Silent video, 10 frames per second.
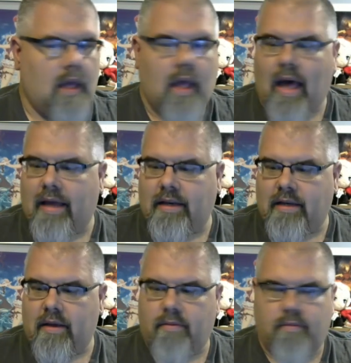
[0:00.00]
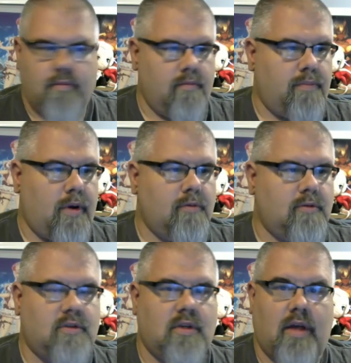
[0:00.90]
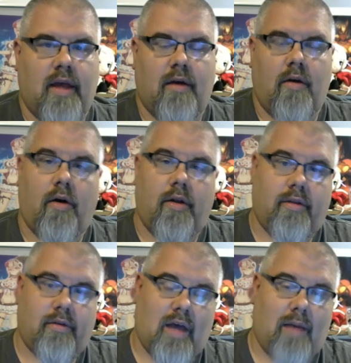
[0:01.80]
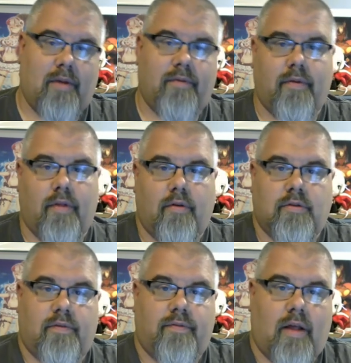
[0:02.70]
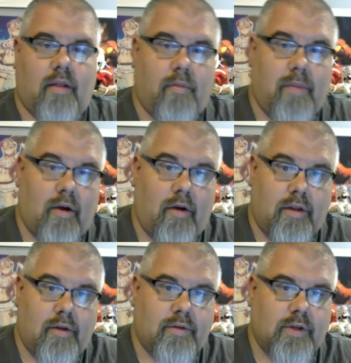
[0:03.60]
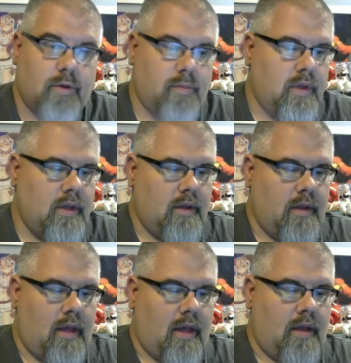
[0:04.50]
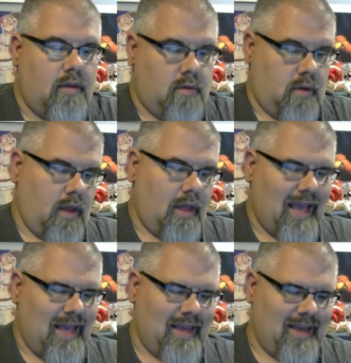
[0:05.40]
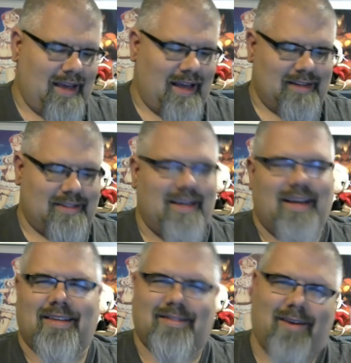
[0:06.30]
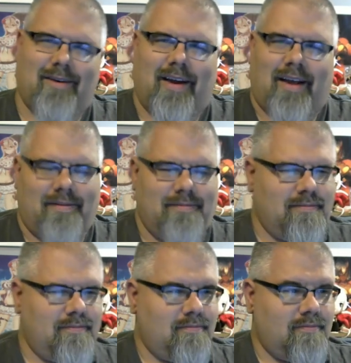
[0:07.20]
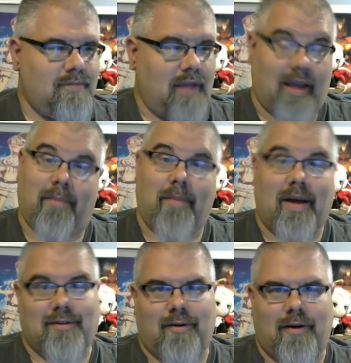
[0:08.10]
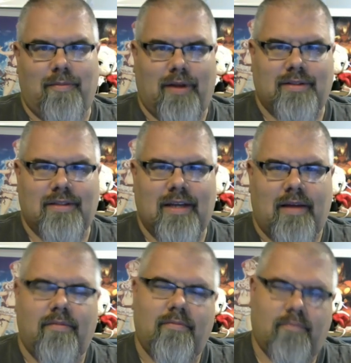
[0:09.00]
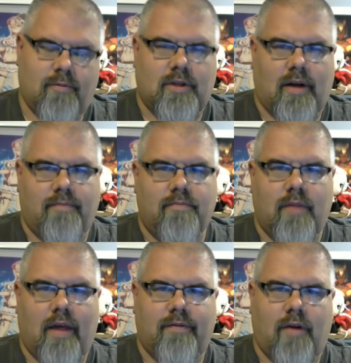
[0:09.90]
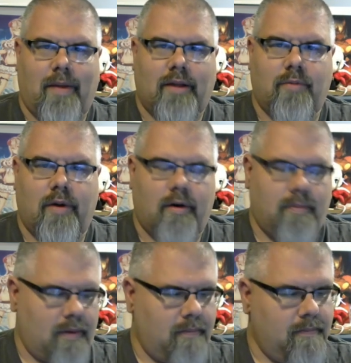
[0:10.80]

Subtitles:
I did post a comment for those that follow me on YouTube. Hey, got a Shez. Alright. Again, mine's already plus 10, which I left on my Twitter, but